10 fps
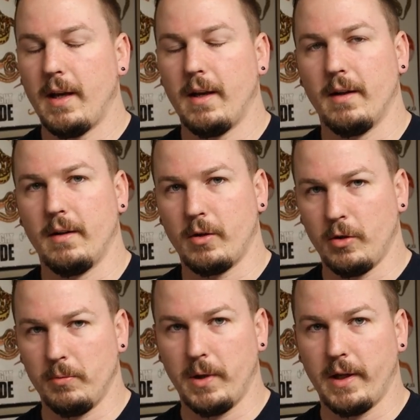and
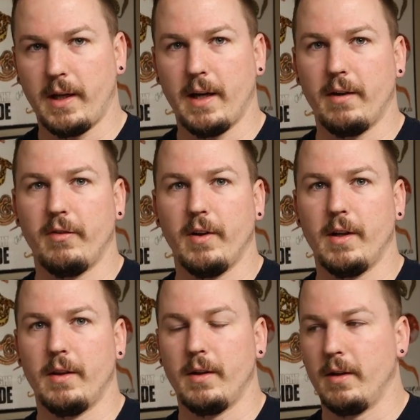Cold Blooded
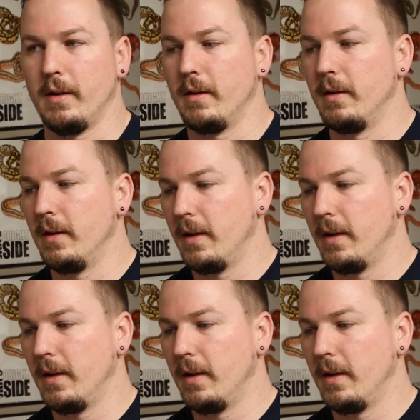Cafe, the, uh,